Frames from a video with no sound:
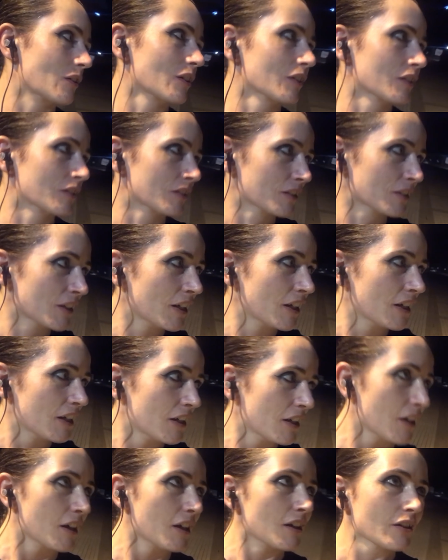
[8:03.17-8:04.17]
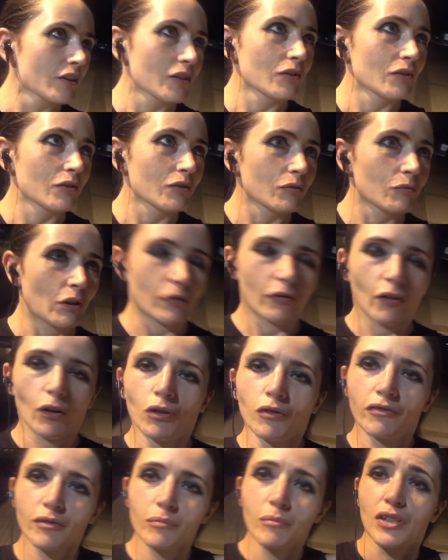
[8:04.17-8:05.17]
I'm gonna
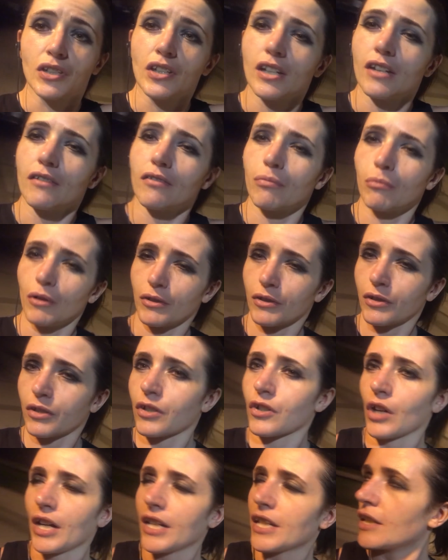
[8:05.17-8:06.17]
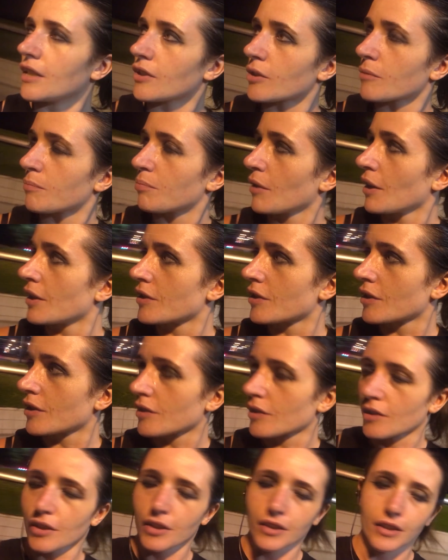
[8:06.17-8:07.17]
evolve them and see what shiny
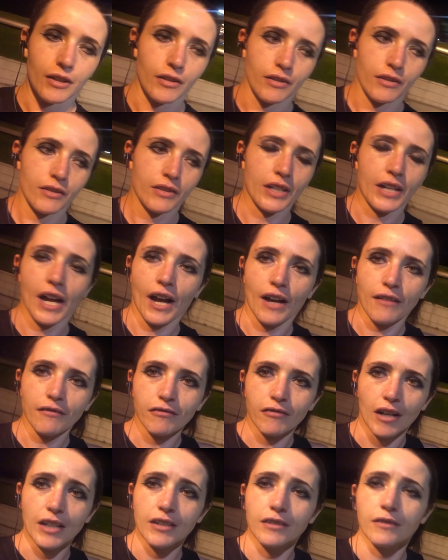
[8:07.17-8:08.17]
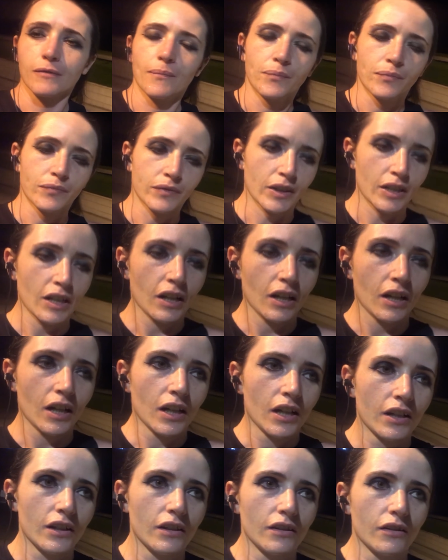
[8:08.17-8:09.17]
surprises they have. And
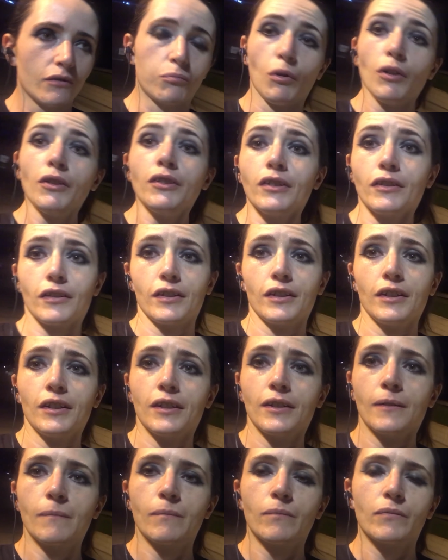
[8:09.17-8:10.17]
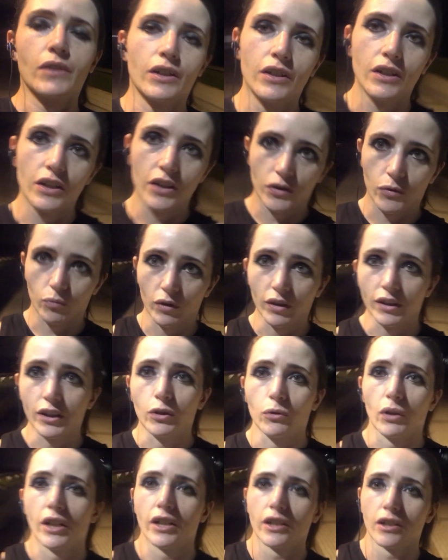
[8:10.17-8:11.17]
one thing that is really
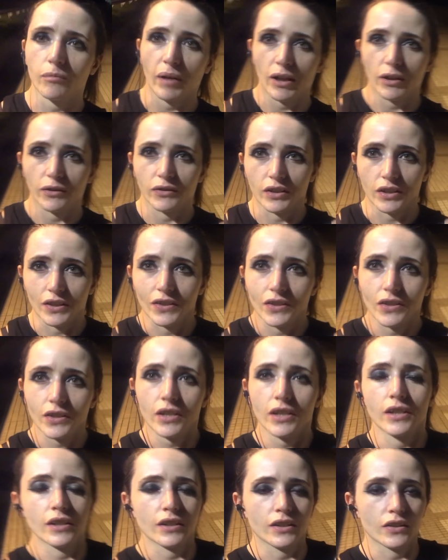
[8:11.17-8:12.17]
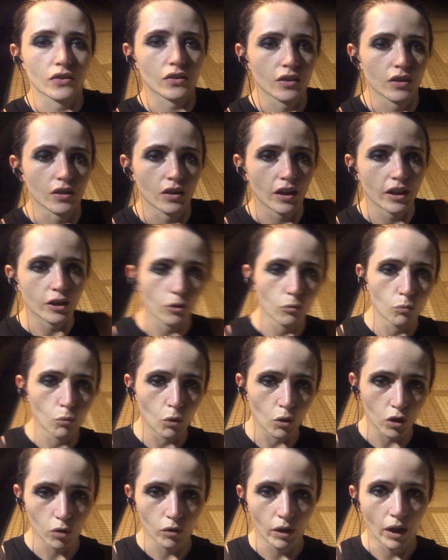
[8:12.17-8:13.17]
great about this is that I can
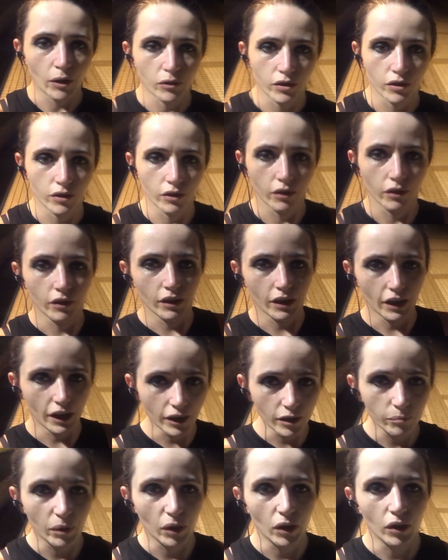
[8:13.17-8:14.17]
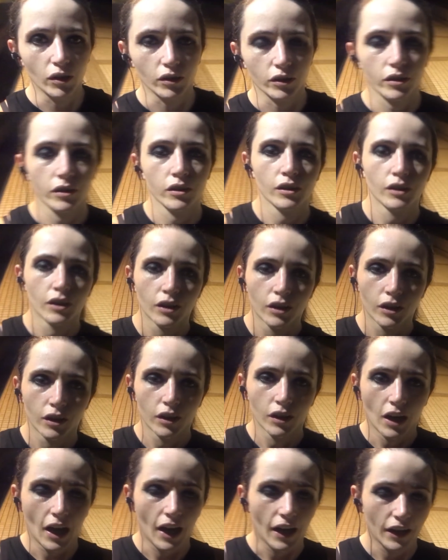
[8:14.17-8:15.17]
walk around in a park
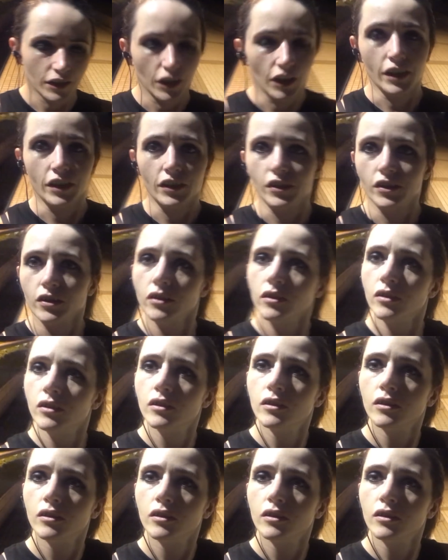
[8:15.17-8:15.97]
at night